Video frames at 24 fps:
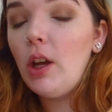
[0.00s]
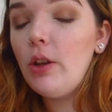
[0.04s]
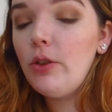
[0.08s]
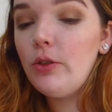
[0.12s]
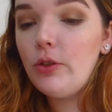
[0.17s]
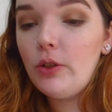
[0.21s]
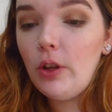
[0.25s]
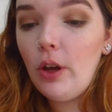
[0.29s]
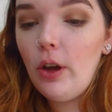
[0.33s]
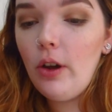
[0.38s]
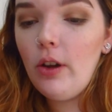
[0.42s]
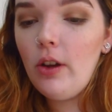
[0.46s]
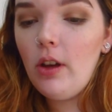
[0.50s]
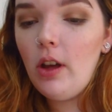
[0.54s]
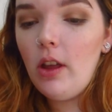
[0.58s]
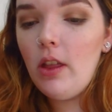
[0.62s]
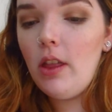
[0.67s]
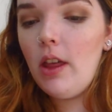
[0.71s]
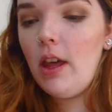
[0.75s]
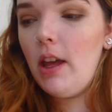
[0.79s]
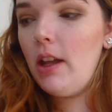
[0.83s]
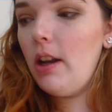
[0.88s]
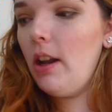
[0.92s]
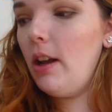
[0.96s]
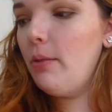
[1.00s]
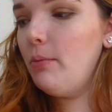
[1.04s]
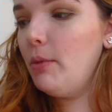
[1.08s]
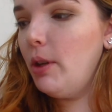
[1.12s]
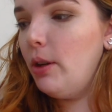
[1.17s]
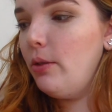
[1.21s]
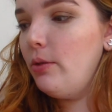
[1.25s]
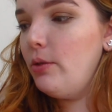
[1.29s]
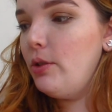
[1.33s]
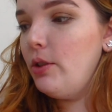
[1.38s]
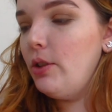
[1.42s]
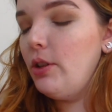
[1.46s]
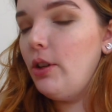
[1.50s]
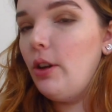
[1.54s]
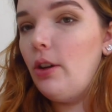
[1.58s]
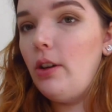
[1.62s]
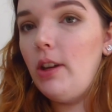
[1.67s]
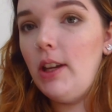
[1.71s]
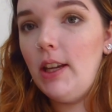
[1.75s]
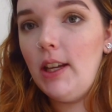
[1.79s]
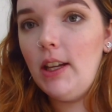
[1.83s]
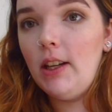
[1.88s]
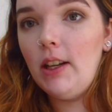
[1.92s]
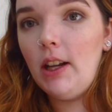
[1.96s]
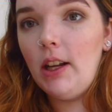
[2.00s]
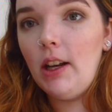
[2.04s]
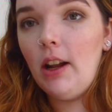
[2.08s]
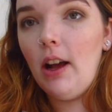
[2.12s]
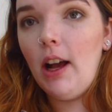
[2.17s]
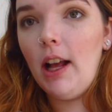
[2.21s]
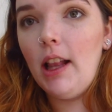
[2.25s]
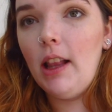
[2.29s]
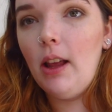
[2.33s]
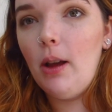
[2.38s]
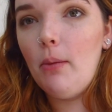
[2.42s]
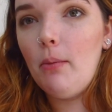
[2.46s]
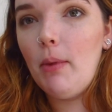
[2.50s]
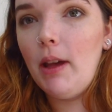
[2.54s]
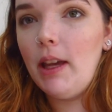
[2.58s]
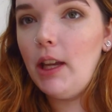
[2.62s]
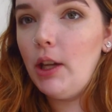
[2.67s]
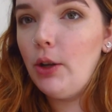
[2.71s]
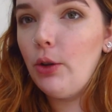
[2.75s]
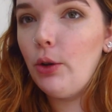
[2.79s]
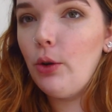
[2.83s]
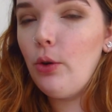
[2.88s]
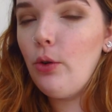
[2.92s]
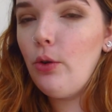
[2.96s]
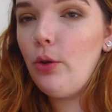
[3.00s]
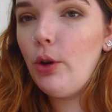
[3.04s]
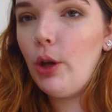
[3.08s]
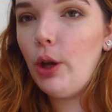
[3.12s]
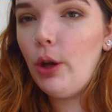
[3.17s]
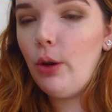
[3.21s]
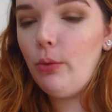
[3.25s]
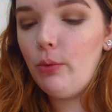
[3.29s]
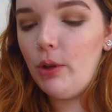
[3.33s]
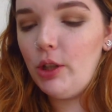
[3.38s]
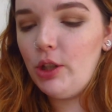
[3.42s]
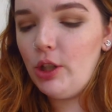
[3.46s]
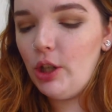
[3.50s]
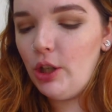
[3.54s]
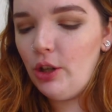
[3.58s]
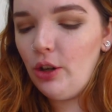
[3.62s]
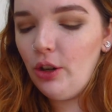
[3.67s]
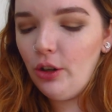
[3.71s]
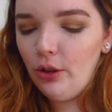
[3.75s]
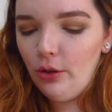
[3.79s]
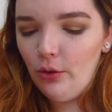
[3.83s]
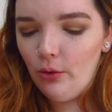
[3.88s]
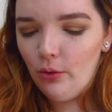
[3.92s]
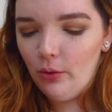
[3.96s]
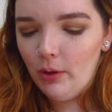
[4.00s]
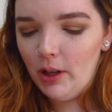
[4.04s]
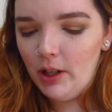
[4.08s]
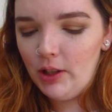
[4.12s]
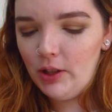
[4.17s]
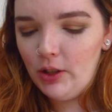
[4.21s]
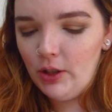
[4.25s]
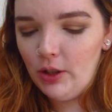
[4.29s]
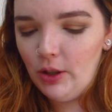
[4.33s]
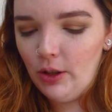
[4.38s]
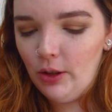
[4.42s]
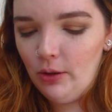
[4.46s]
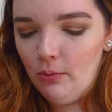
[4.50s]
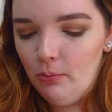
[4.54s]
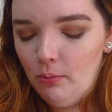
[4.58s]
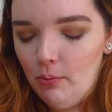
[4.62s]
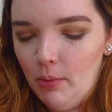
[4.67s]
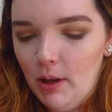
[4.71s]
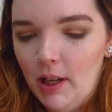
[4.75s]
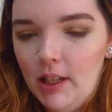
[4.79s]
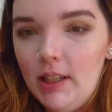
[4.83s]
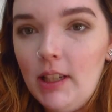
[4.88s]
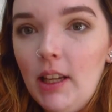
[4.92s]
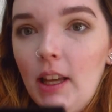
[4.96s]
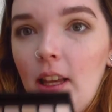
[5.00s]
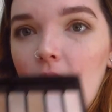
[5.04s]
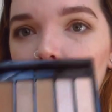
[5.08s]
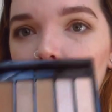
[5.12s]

So then I'm going to go in and highlight my inner corner, which I don't always do, but